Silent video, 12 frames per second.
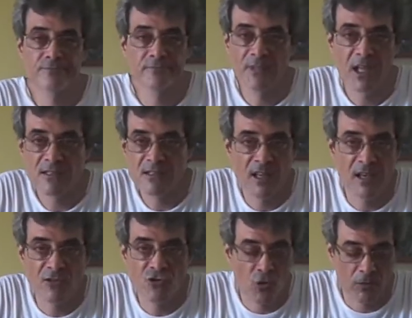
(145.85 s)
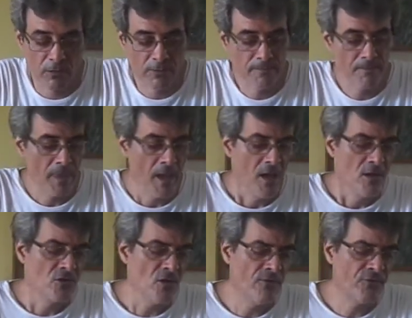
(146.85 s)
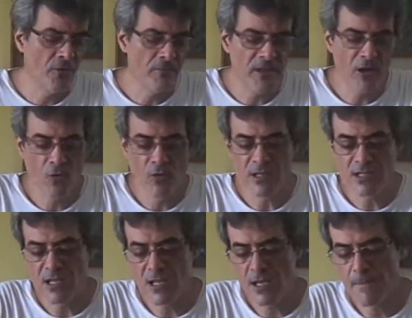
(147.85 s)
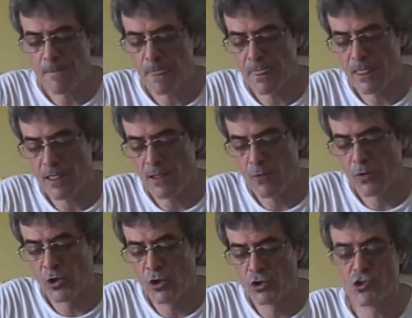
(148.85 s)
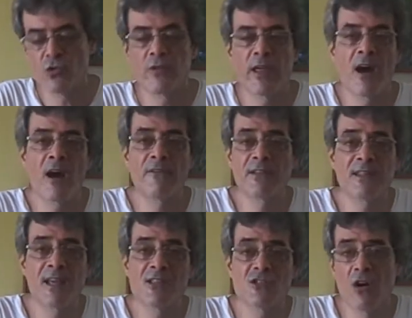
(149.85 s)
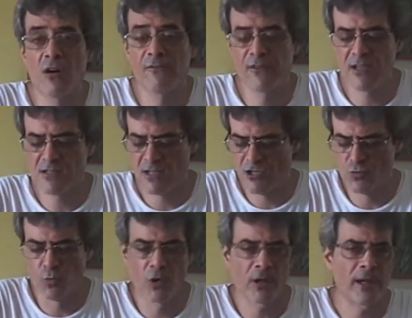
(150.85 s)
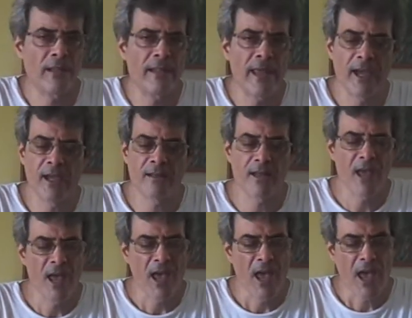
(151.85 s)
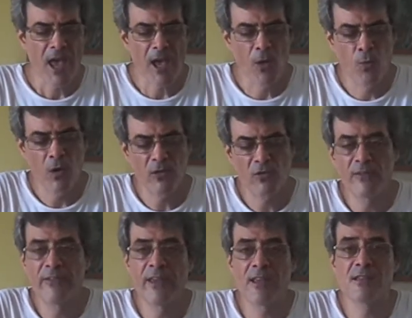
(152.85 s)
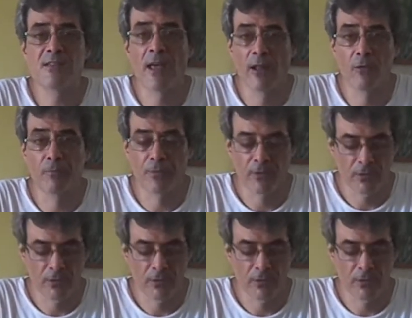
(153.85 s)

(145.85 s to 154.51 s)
that's the Joker. So from there we go to the Harvey Dent's office. He's working late, and one of his helpers,